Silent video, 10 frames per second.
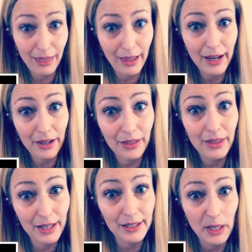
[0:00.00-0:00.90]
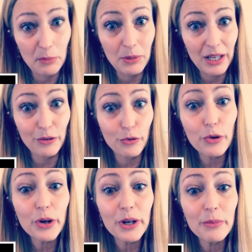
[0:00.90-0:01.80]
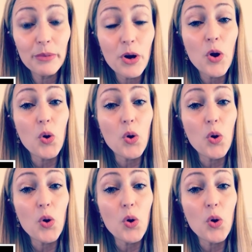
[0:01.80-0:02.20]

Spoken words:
like this MPN Forum